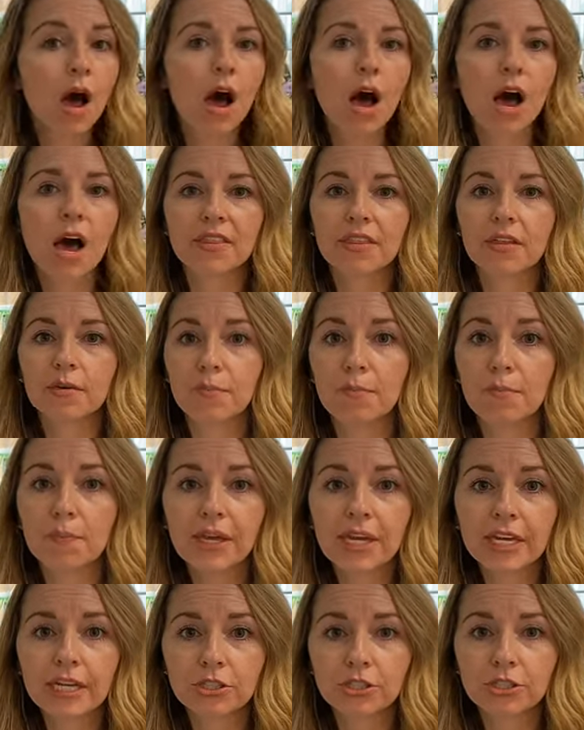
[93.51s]
on the
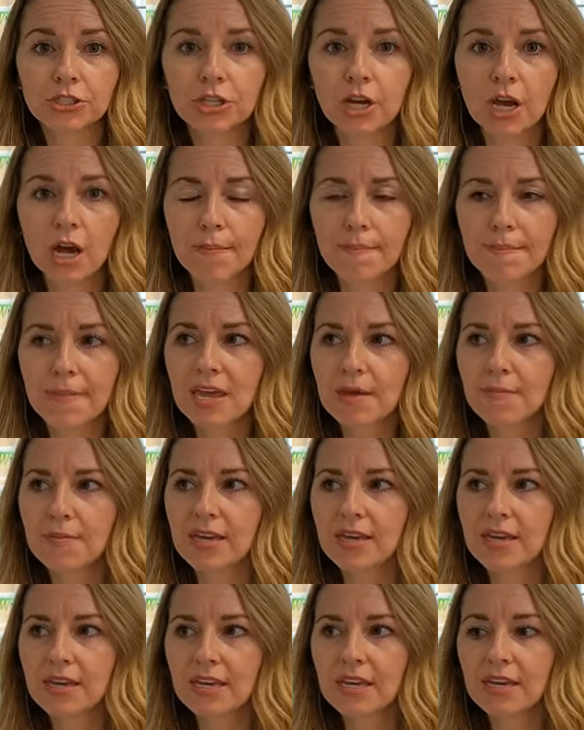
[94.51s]
beach,
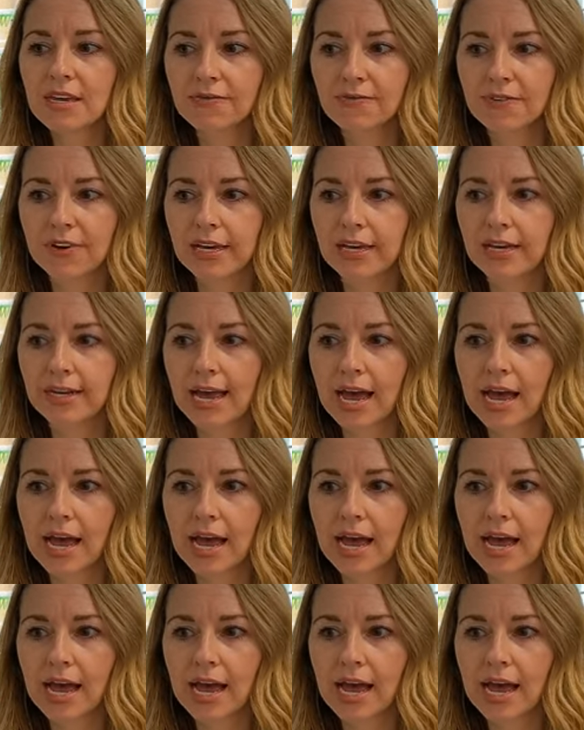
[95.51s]
maybe even